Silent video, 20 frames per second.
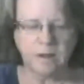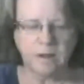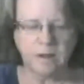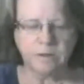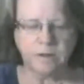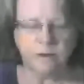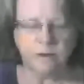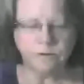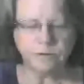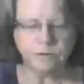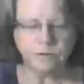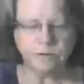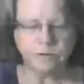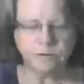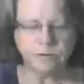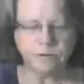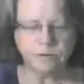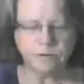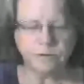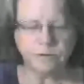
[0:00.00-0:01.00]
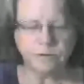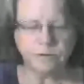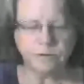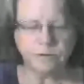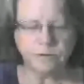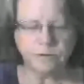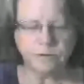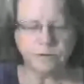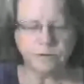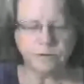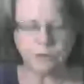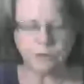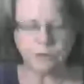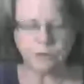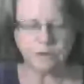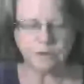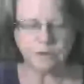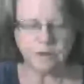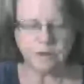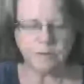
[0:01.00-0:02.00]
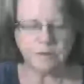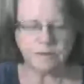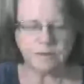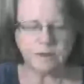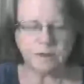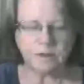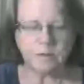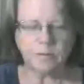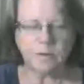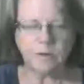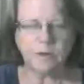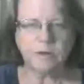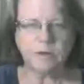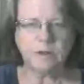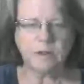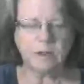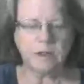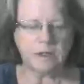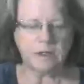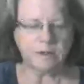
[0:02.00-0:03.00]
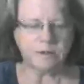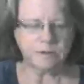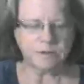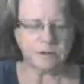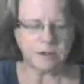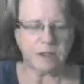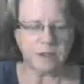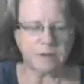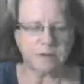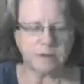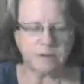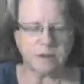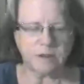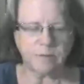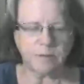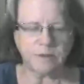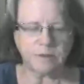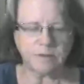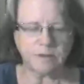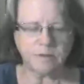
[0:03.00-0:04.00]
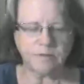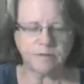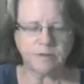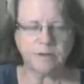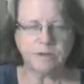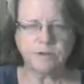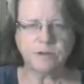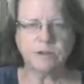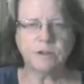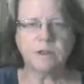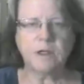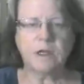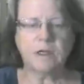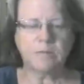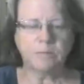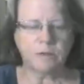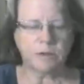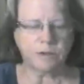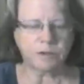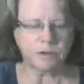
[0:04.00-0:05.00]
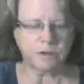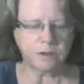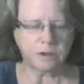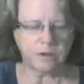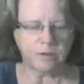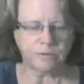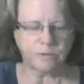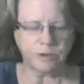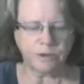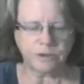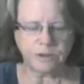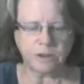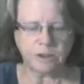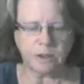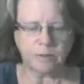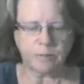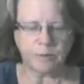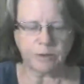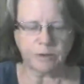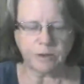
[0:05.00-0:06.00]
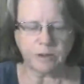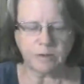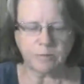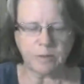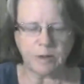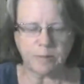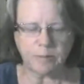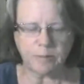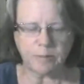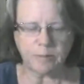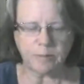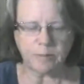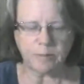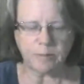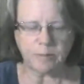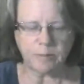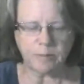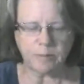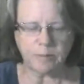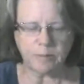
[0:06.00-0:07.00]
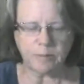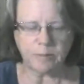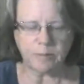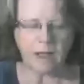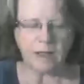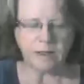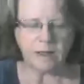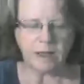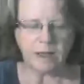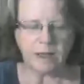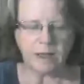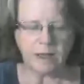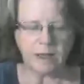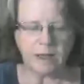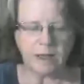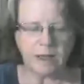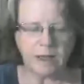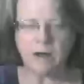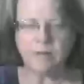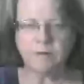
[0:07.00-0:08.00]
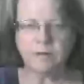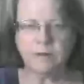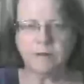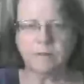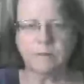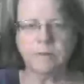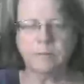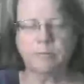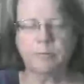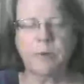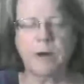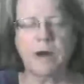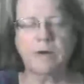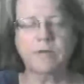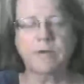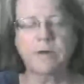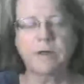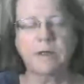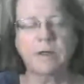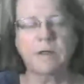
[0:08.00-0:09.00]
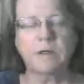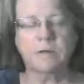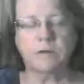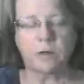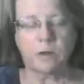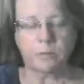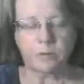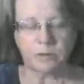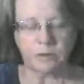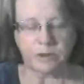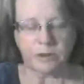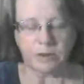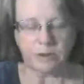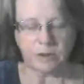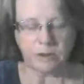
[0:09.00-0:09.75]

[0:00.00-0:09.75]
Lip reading: Those who choose to join the TBC community understand the TBC vision and mission of reaching 1 billion members and ending poverty globally.